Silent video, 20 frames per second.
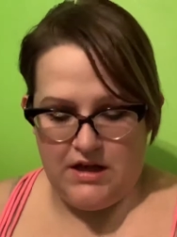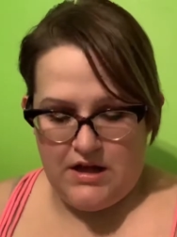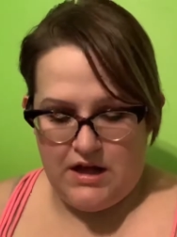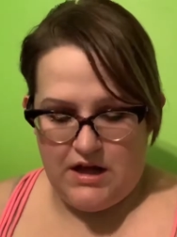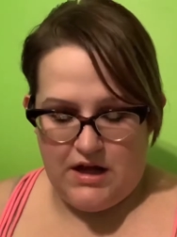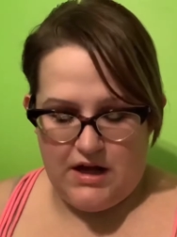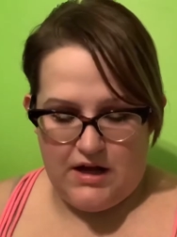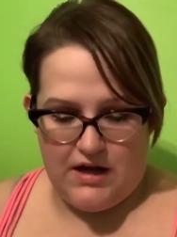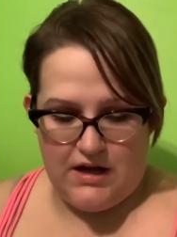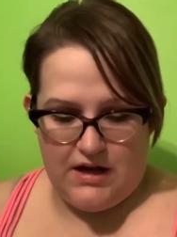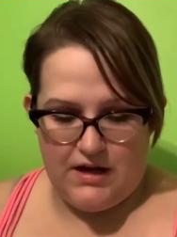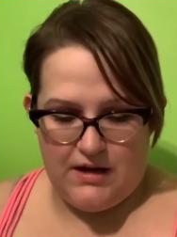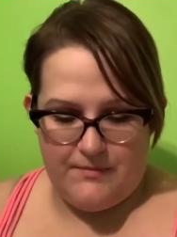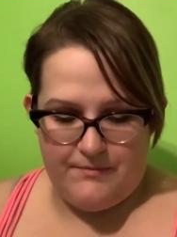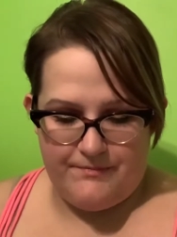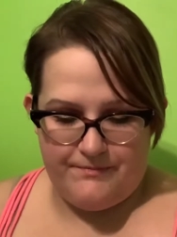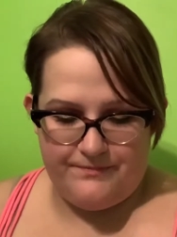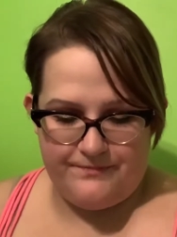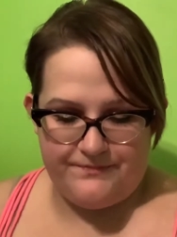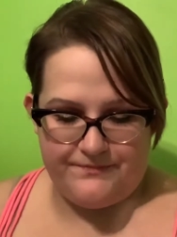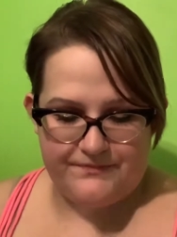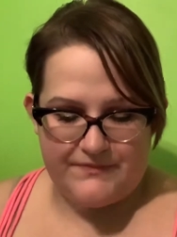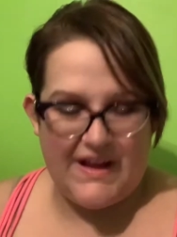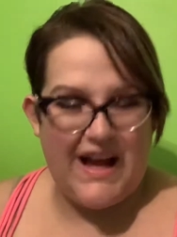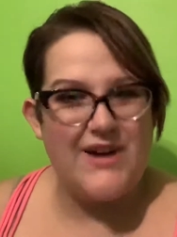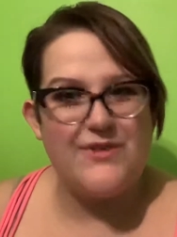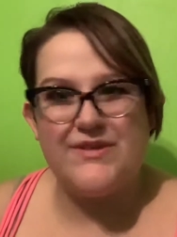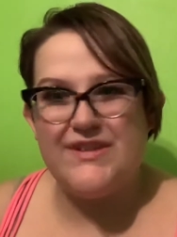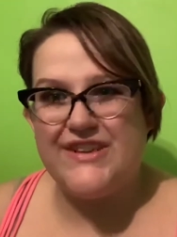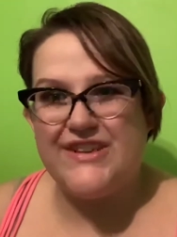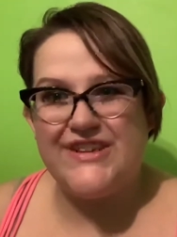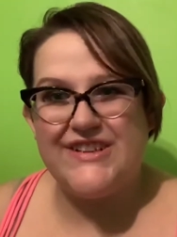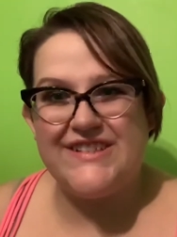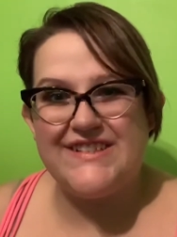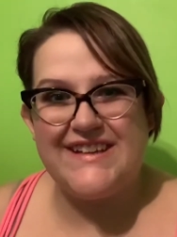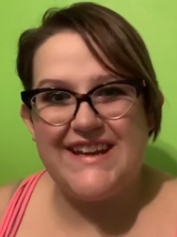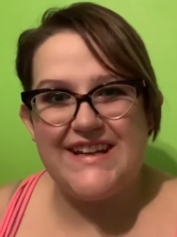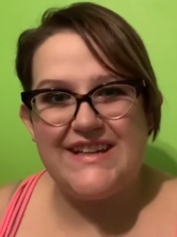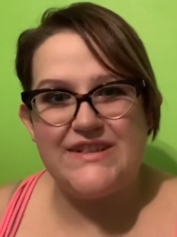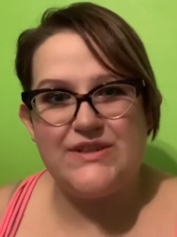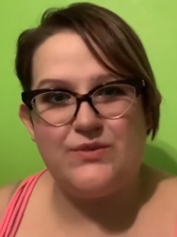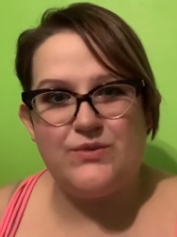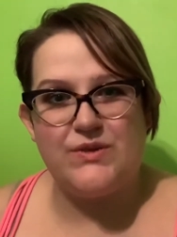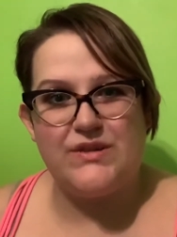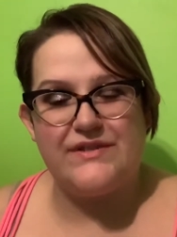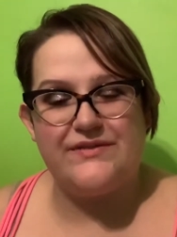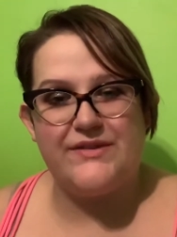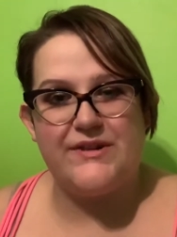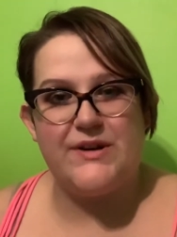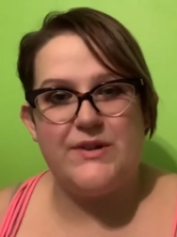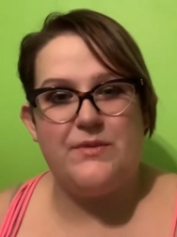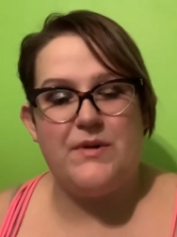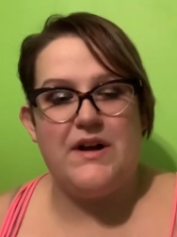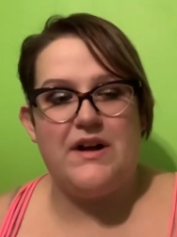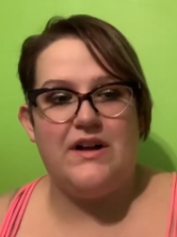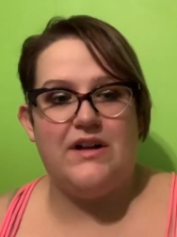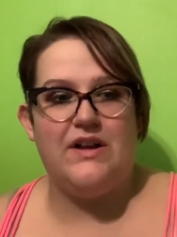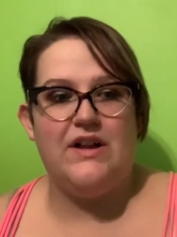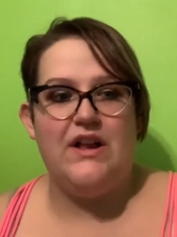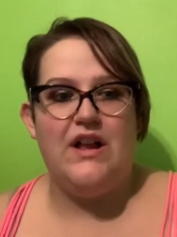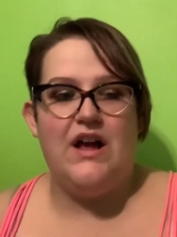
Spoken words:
I really couldn't get it to work very well.